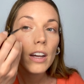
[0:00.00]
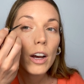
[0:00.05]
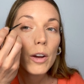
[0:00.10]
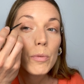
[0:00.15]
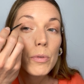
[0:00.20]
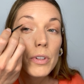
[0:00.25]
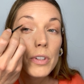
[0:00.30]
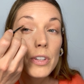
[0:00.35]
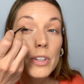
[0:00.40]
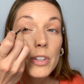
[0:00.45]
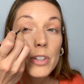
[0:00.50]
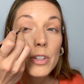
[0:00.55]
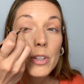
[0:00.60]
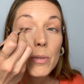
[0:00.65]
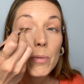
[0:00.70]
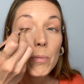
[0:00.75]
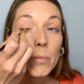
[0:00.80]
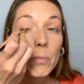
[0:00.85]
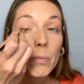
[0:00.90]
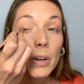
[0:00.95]
I'm just
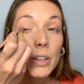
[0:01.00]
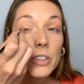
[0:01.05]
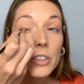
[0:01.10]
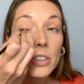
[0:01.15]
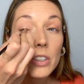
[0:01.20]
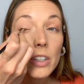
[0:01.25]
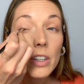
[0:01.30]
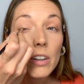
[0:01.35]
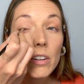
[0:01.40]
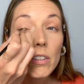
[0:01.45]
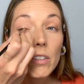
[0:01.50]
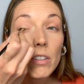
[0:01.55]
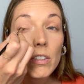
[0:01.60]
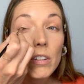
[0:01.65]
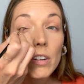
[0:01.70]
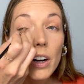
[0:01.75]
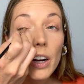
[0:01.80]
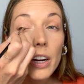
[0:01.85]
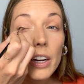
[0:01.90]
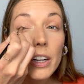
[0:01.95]
smudging it
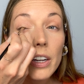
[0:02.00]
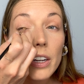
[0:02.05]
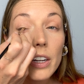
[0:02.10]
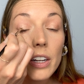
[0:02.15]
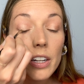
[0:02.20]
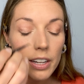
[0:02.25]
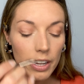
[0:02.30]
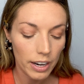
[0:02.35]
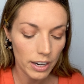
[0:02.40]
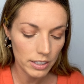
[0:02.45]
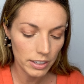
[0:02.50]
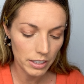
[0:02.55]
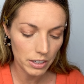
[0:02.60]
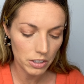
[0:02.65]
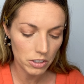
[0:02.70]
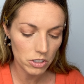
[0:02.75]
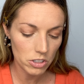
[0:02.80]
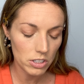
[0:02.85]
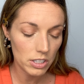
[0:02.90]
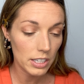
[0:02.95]
right in there, like
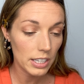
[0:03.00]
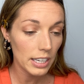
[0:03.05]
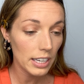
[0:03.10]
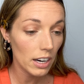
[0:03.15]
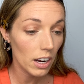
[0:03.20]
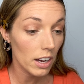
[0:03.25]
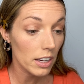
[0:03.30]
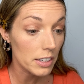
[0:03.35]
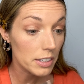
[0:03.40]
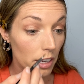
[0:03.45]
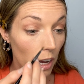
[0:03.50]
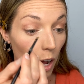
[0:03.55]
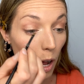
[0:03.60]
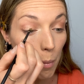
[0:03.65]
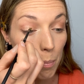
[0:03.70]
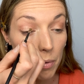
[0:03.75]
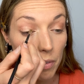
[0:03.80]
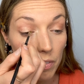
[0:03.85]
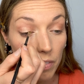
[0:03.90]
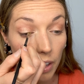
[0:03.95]
just get on
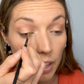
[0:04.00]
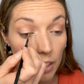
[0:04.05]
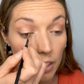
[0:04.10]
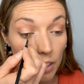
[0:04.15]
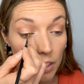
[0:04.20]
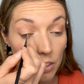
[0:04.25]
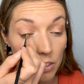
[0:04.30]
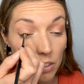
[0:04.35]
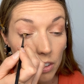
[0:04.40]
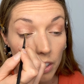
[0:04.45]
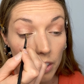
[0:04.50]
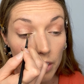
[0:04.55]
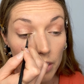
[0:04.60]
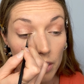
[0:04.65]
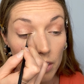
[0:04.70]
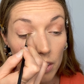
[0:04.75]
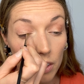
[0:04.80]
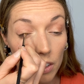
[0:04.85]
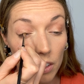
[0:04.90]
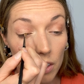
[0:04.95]
top of that lash line.
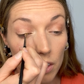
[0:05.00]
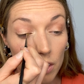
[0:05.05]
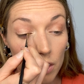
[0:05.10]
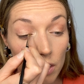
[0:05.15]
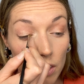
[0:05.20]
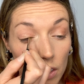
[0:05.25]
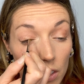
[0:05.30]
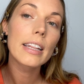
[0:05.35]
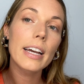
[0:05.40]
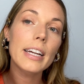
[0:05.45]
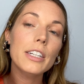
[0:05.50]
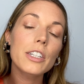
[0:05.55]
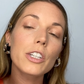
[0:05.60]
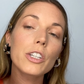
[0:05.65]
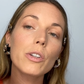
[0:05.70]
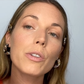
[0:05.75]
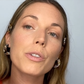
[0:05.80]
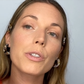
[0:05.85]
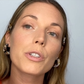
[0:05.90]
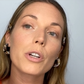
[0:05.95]
I like to
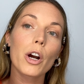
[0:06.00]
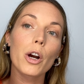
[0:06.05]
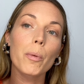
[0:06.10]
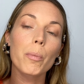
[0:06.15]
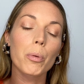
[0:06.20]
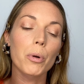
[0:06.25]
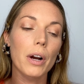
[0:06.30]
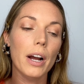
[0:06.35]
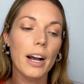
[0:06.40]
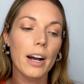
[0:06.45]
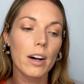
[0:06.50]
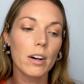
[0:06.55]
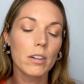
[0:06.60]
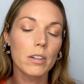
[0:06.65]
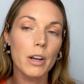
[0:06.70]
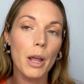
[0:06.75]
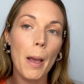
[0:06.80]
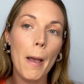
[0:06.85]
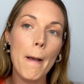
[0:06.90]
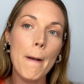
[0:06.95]
use a dark
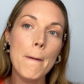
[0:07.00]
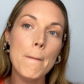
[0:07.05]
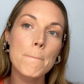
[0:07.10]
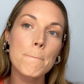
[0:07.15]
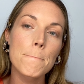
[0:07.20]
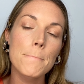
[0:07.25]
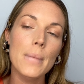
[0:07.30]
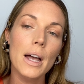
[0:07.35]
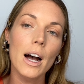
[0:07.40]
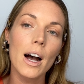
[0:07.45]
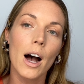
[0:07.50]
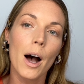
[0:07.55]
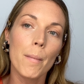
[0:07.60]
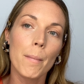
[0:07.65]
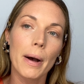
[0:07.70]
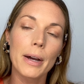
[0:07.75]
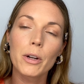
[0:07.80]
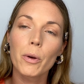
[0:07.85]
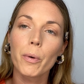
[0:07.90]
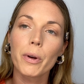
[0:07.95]
brown.
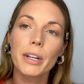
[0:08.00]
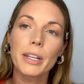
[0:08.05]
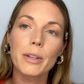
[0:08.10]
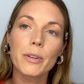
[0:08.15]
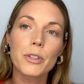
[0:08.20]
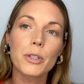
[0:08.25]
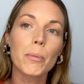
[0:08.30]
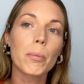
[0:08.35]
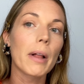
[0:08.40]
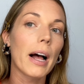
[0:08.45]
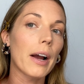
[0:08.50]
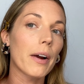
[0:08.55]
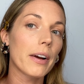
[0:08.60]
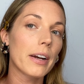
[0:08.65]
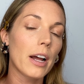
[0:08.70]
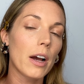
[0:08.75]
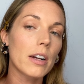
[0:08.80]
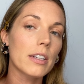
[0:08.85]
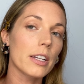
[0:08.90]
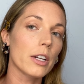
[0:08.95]
I don't want to use a black right
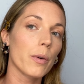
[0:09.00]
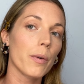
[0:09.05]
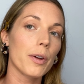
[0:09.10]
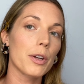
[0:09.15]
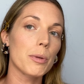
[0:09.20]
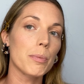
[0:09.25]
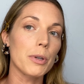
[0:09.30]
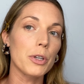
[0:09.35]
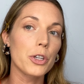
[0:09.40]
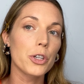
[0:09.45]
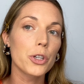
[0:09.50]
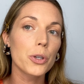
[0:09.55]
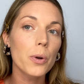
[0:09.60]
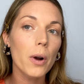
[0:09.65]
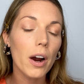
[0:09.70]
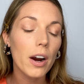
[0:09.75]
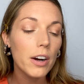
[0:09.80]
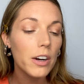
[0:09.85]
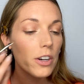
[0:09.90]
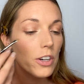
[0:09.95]
now because I don't want it to be too
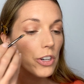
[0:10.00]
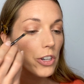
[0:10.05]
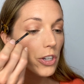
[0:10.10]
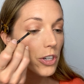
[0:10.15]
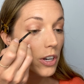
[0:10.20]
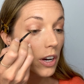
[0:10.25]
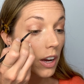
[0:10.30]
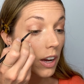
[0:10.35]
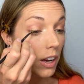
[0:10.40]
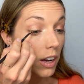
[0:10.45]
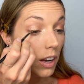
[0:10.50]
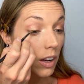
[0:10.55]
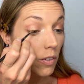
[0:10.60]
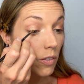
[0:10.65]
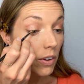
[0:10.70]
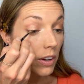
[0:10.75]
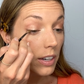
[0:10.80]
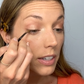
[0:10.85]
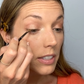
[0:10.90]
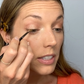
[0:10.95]
harsh. I
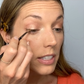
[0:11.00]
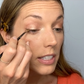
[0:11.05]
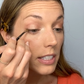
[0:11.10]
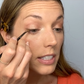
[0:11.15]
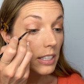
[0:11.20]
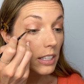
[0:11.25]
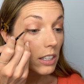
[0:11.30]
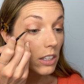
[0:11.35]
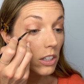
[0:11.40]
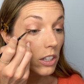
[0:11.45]
want it to still